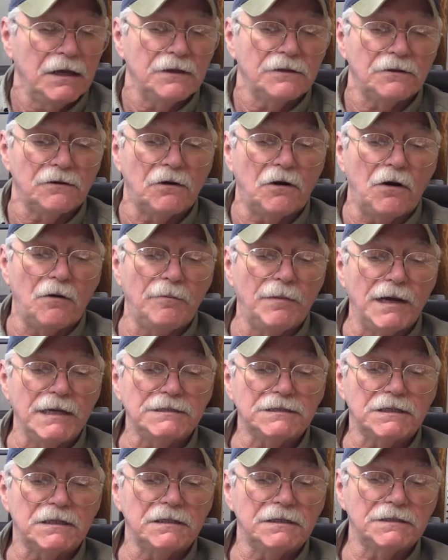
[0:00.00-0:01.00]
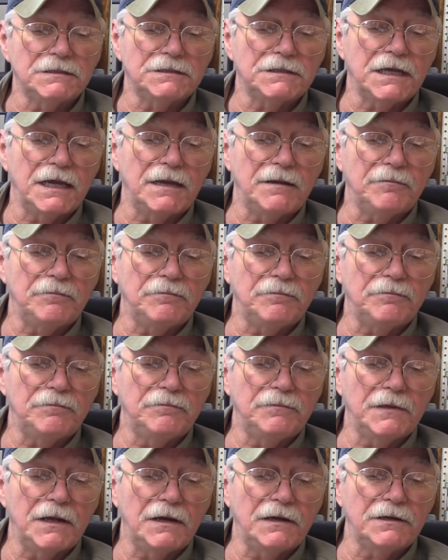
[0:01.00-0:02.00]
They're all basically the same.
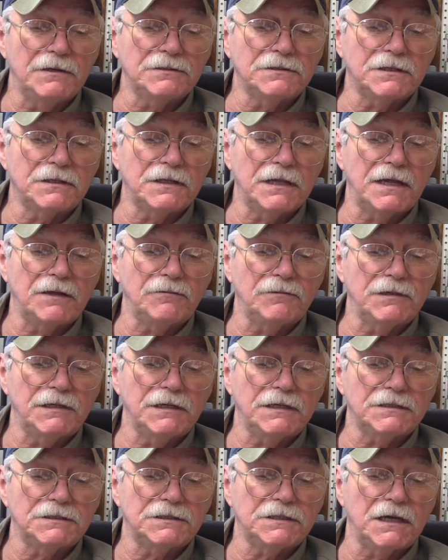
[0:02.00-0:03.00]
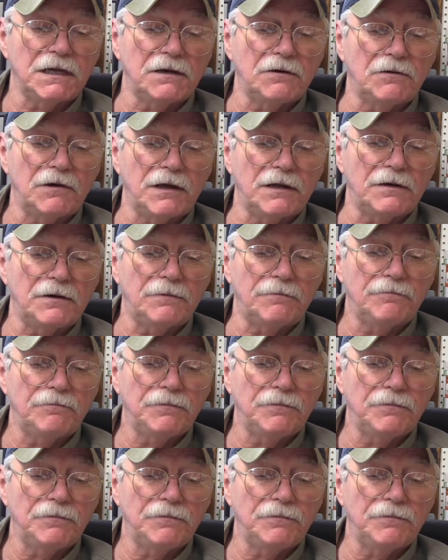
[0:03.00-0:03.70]
Now here's the thing with the accelerator.